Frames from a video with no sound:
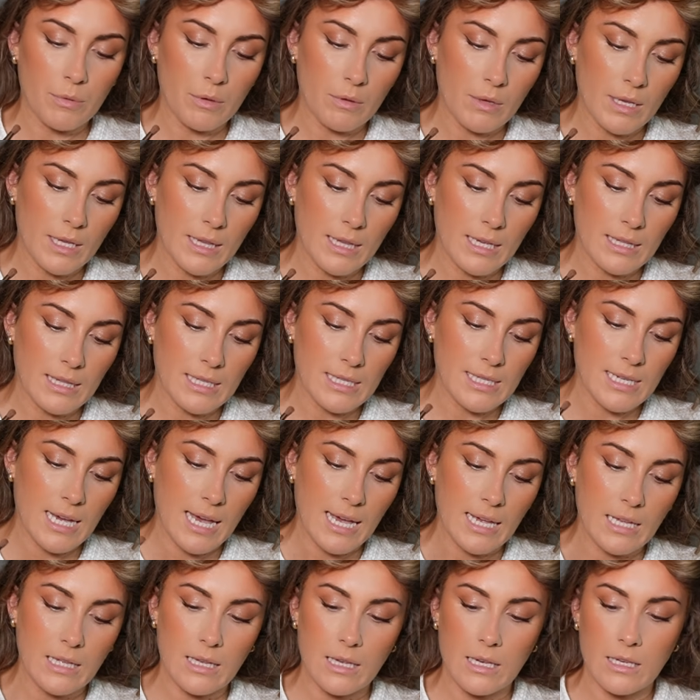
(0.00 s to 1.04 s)
We need like the
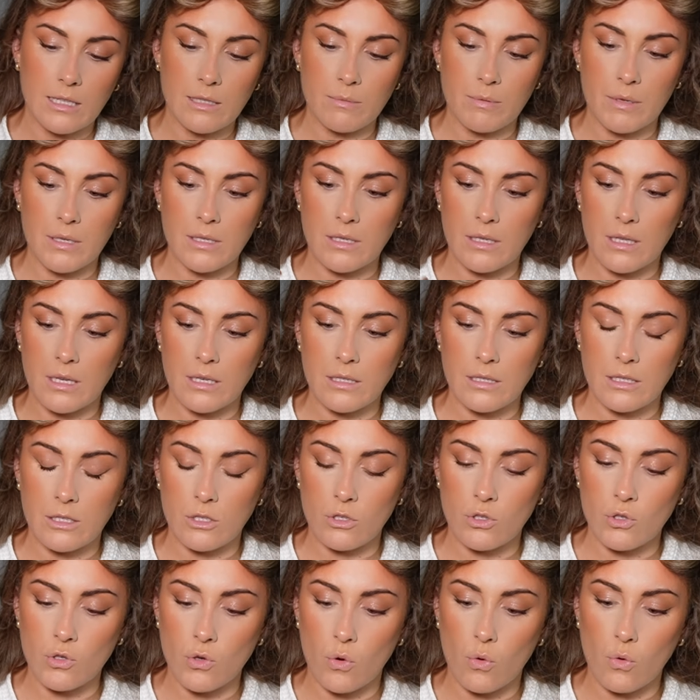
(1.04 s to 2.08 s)
tiniest bit of this, it's
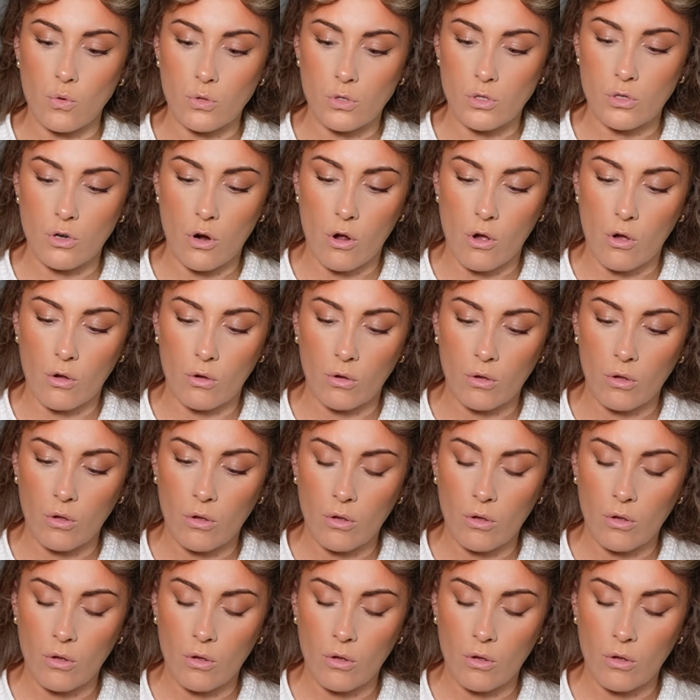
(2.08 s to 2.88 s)
so strong.